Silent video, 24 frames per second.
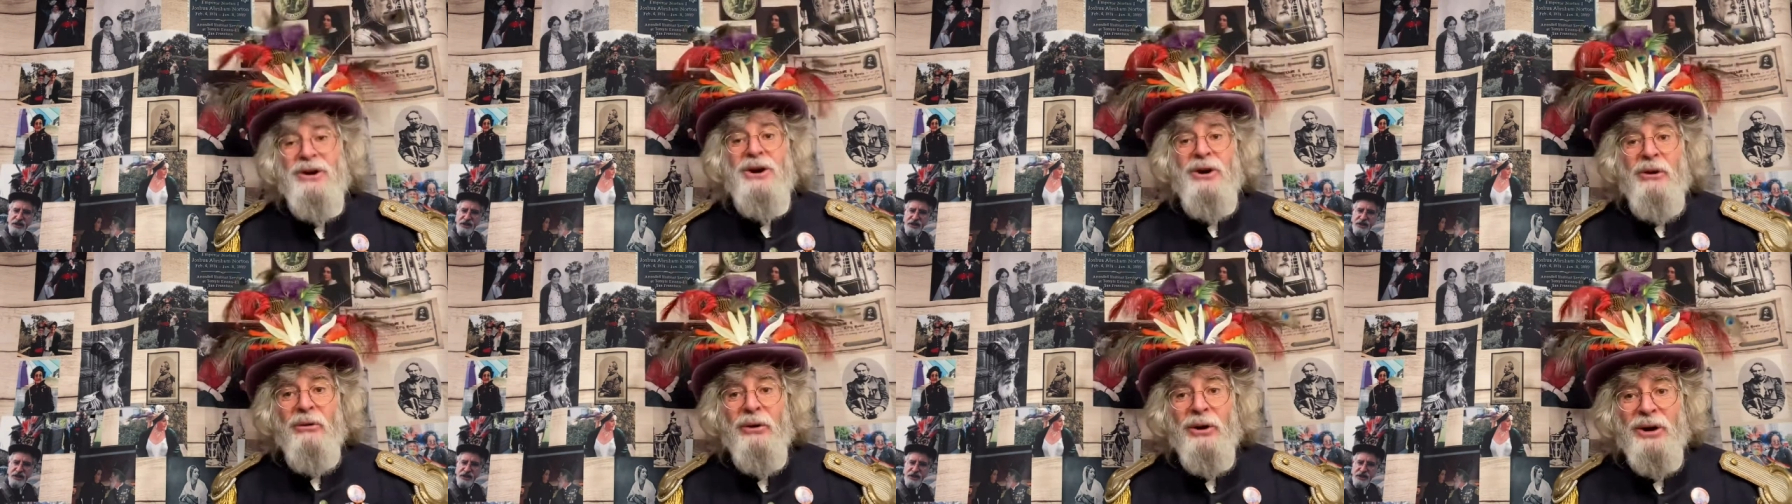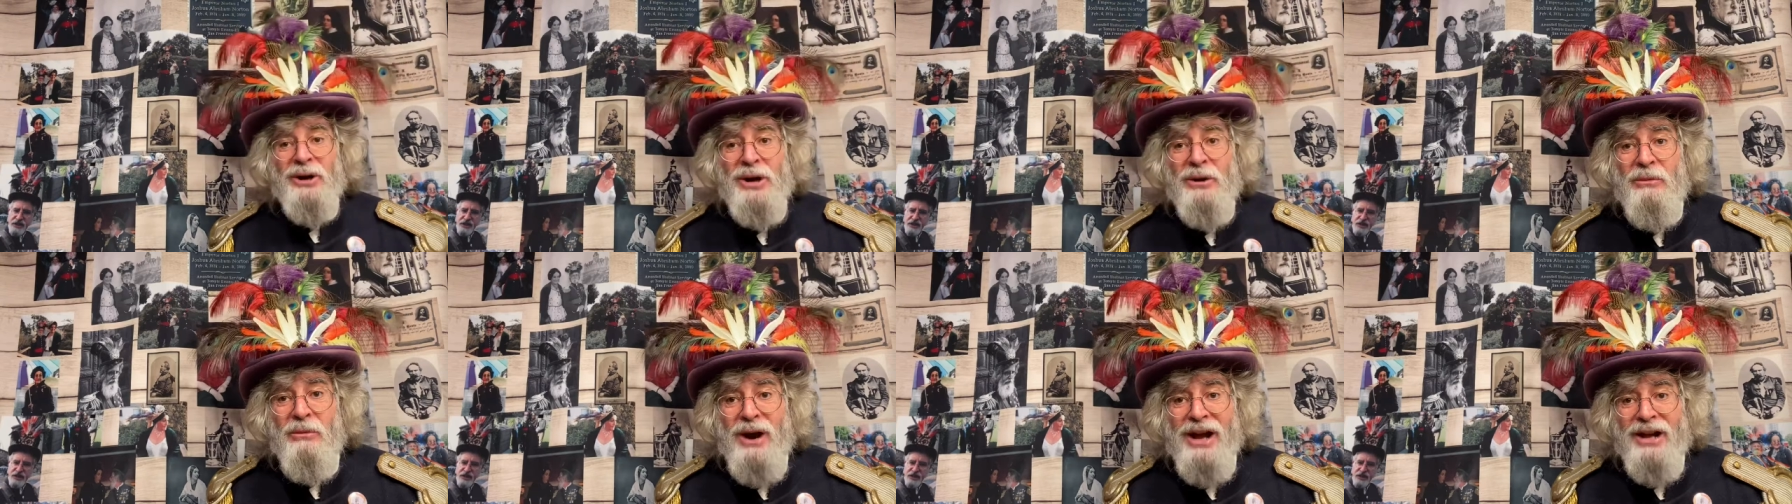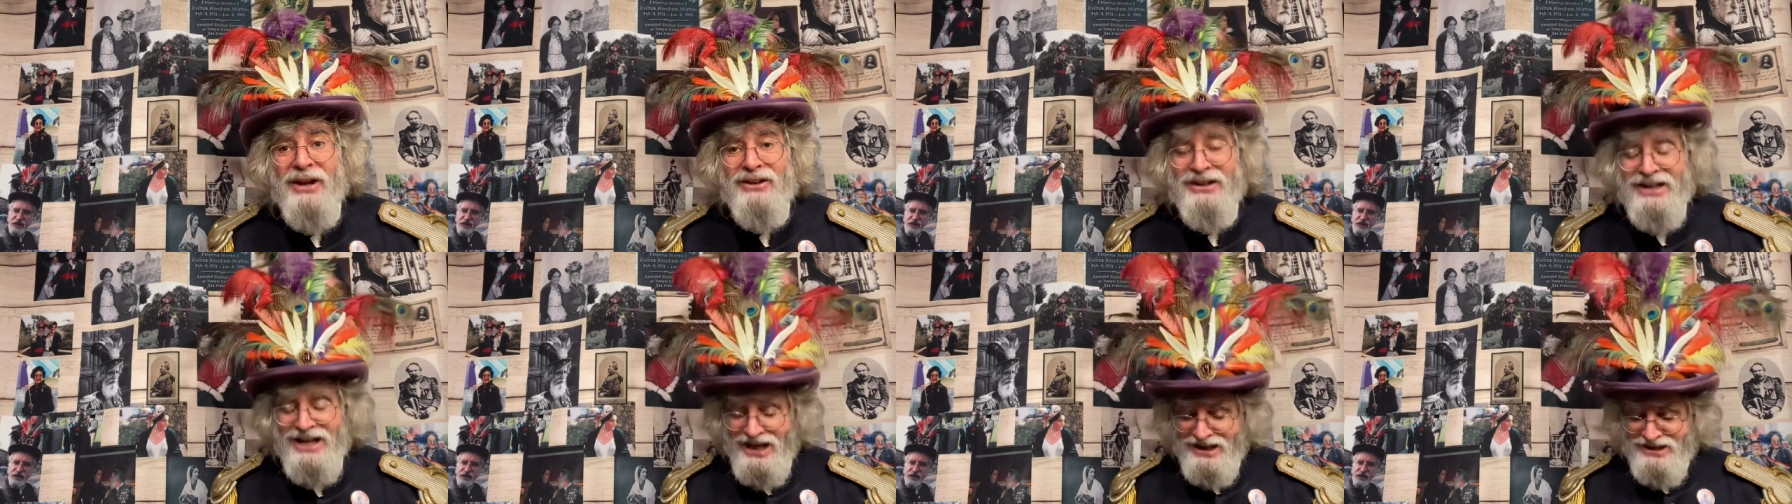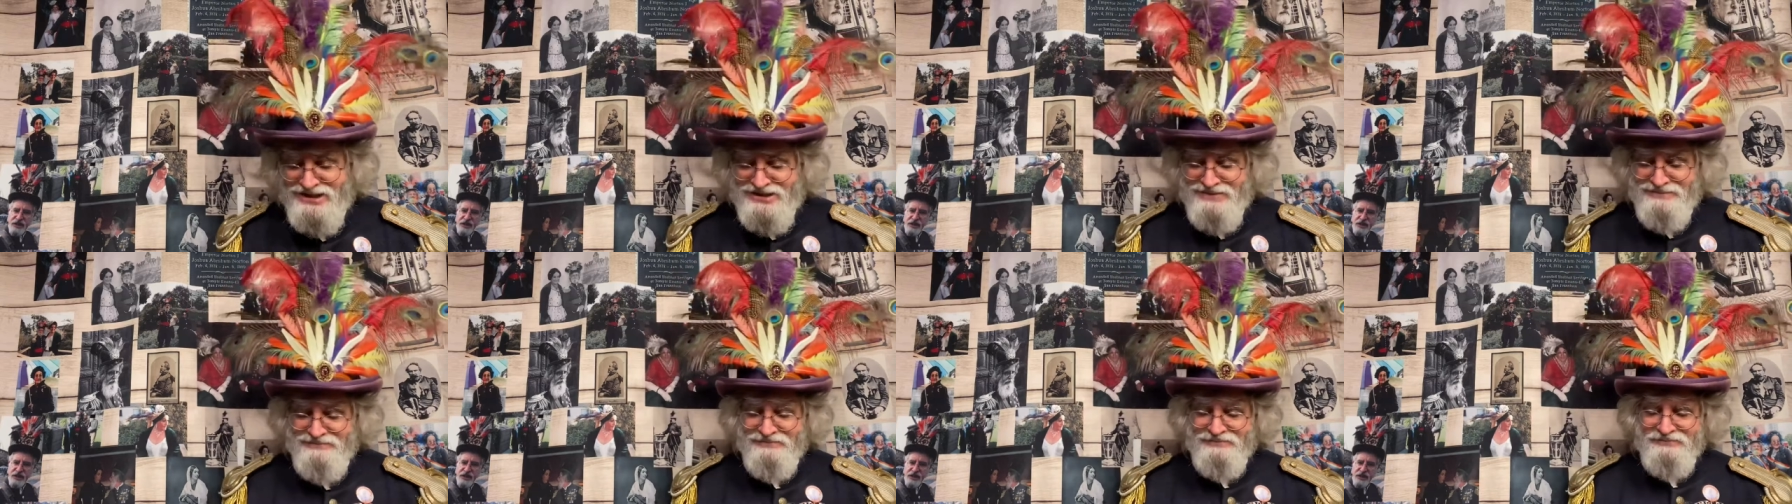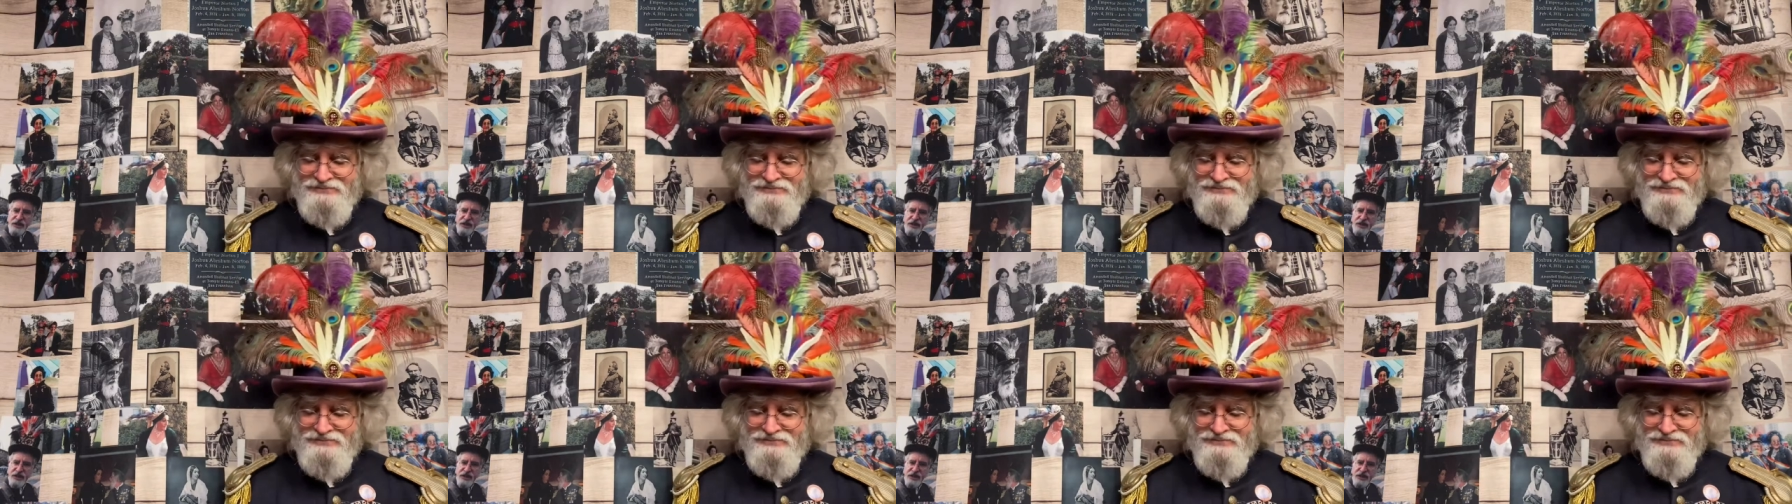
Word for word: orca whale, yes.